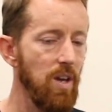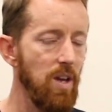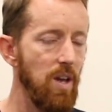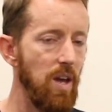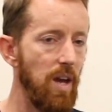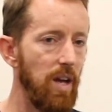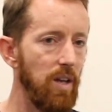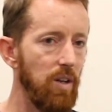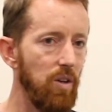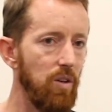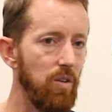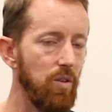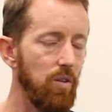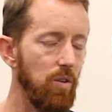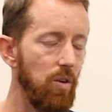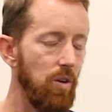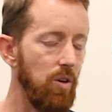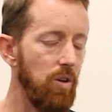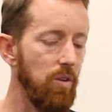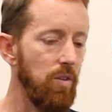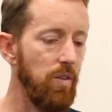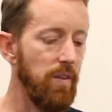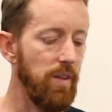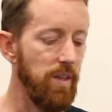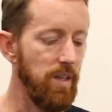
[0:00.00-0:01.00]
And
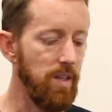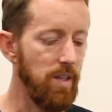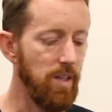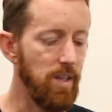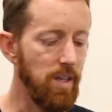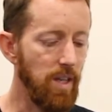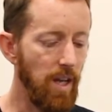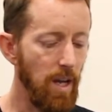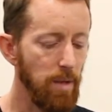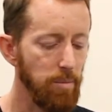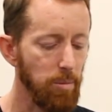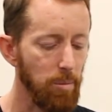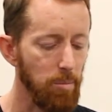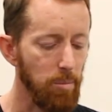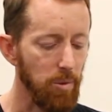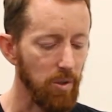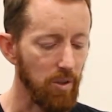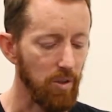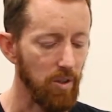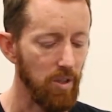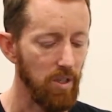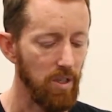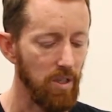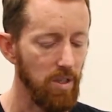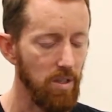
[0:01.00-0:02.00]
on the
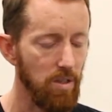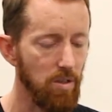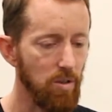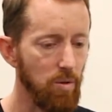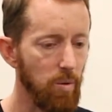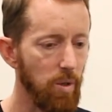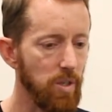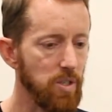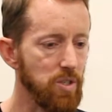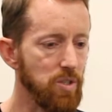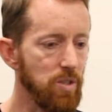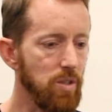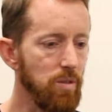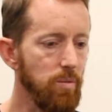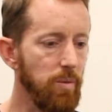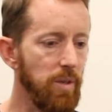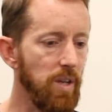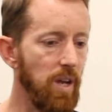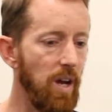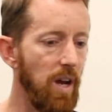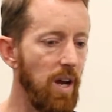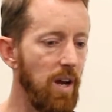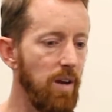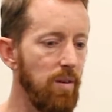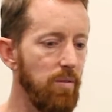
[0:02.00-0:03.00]
capability question,
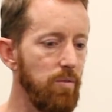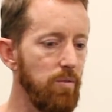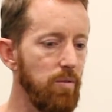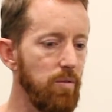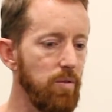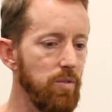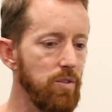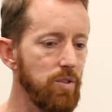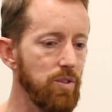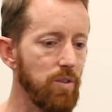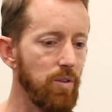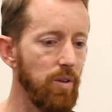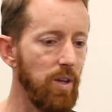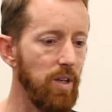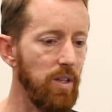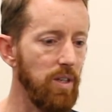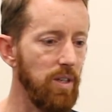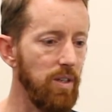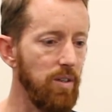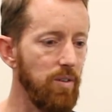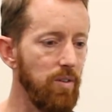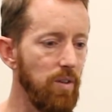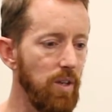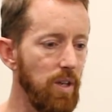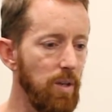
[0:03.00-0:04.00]
we have screening
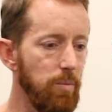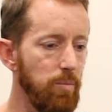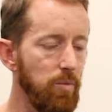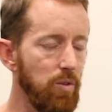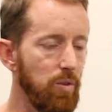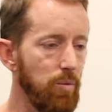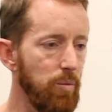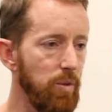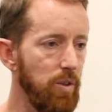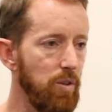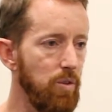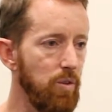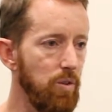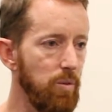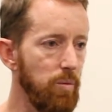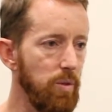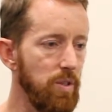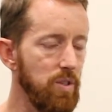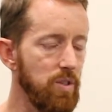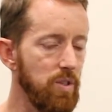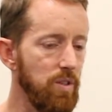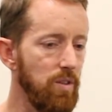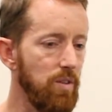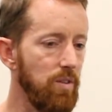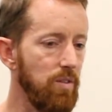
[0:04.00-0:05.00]
exams that we do,
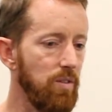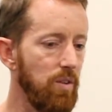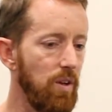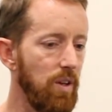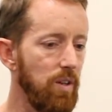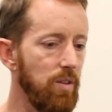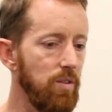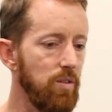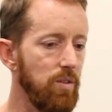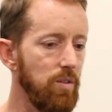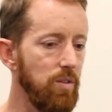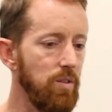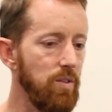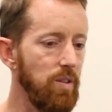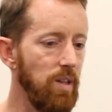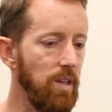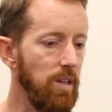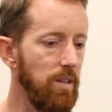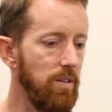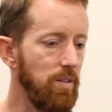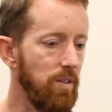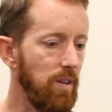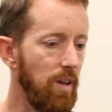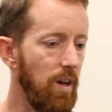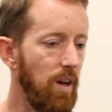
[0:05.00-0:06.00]
which are designed to
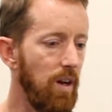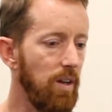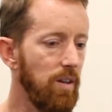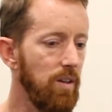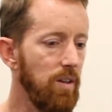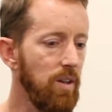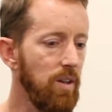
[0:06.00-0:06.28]
tease out